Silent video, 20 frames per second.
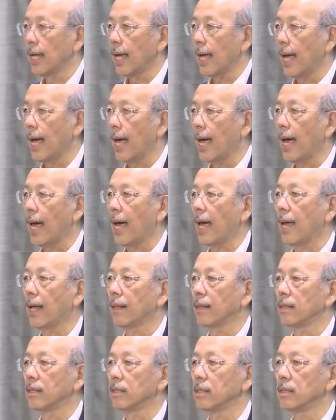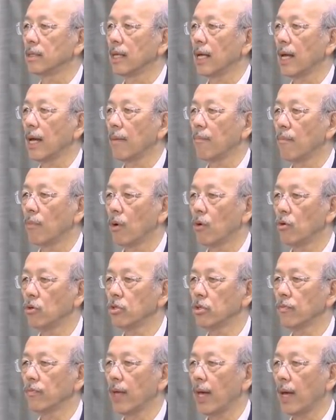And, and
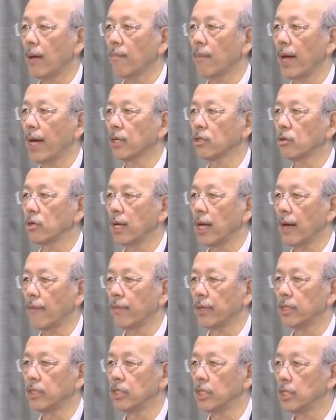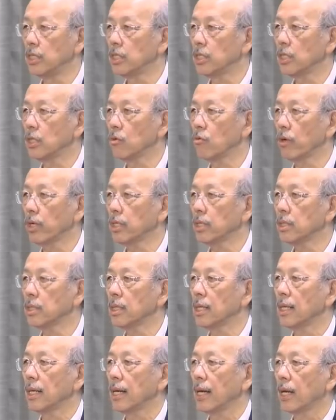most of them actually have a gene sequence
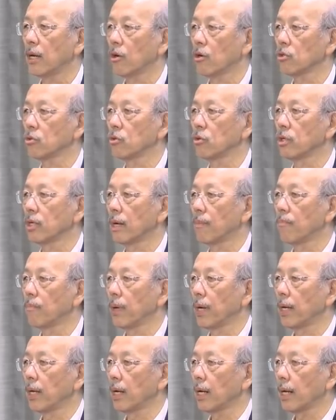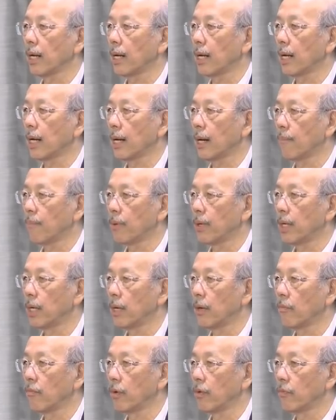and also
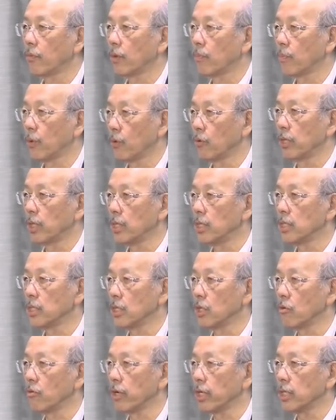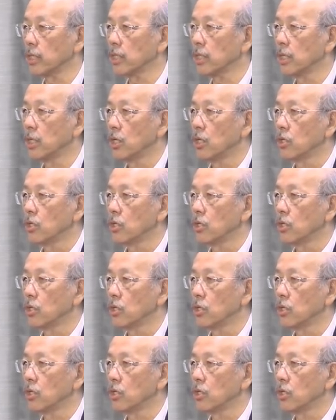accompany with the protein sequence.